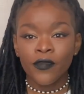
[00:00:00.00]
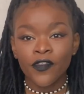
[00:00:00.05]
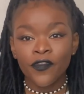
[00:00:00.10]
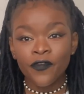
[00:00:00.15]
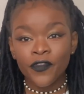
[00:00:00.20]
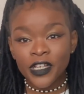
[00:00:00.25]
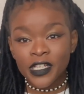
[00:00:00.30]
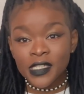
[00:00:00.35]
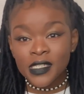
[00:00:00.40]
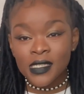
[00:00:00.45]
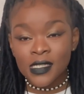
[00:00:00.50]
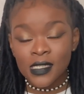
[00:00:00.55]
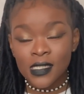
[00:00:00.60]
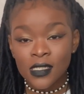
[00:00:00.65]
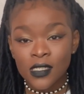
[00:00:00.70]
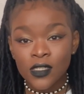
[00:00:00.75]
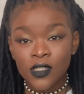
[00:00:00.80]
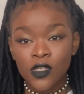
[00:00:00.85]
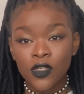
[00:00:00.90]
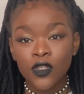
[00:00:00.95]
The fixed
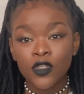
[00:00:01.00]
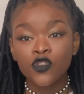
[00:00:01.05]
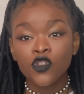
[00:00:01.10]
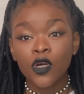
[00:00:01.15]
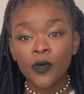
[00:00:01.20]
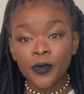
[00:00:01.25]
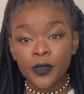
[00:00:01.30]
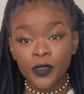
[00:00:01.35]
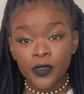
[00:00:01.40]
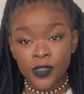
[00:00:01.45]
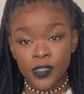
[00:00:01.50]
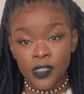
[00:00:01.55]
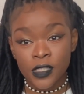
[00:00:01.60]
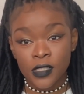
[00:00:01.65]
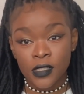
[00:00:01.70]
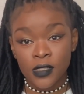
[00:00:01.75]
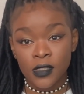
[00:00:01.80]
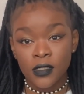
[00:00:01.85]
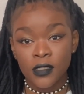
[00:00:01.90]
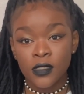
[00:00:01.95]
seasons or the tropical
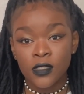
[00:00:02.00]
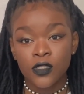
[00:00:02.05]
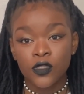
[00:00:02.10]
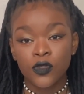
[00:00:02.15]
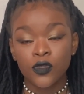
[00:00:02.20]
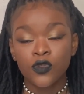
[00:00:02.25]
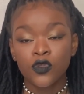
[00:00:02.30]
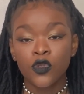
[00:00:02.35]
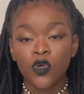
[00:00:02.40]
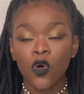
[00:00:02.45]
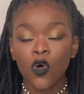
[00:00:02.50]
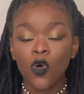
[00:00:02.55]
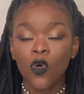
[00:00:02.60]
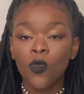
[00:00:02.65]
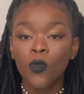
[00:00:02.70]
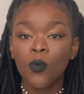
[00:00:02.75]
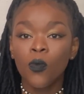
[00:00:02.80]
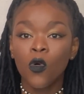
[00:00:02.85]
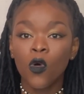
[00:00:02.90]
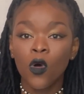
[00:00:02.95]
seasons, you'll know
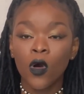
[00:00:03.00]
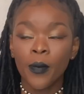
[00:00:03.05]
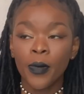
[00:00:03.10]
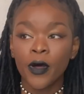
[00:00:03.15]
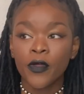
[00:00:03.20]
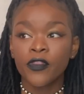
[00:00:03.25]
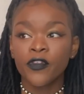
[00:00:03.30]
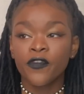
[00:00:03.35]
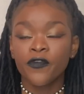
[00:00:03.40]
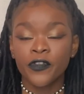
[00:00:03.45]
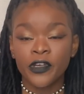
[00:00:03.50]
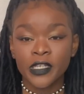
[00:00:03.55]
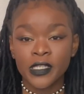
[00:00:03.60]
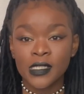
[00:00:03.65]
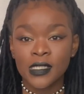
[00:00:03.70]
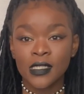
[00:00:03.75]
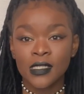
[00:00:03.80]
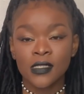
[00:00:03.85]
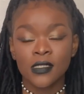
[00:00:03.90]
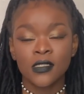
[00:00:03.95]
more about the
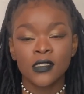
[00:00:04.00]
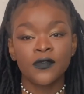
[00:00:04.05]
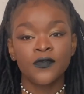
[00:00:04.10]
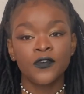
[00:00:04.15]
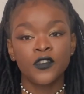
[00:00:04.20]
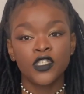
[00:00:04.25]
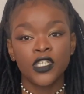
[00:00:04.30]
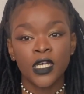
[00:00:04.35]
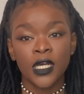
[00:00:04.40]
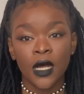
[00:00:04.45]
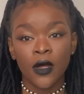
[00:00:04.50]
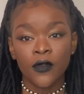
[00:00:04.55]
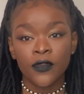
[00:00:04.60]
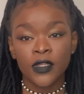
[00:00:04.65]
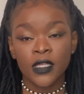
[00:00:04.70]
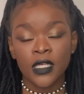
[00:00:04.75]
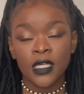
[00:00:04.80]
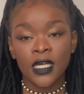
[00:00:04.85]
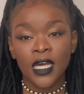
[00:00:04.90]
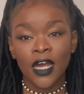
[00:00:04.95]
fixed seasons if you check out
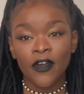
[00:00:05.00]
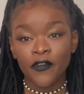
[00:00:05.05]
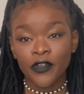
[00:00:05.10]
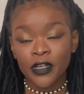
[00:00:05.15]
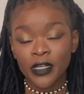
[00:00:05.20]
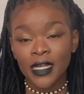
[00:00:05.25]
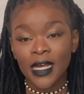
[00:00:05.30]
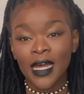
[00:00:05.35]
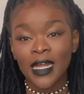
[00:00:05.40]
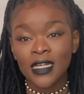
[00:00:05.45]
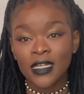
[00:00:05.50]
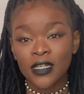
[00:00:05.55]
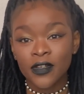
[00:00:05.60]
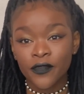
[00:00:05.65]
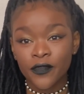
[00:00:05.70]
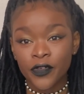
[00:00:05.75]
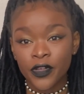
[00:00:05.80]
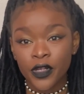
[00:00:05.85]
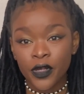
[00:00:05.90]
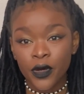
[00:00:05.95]
the African calendar
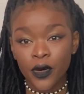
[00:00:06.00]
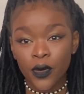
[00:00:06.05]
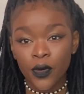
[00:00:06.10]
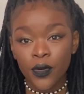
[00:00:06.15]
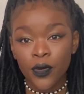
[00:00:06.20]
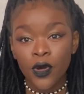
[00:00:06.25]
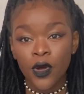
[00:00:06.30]
video,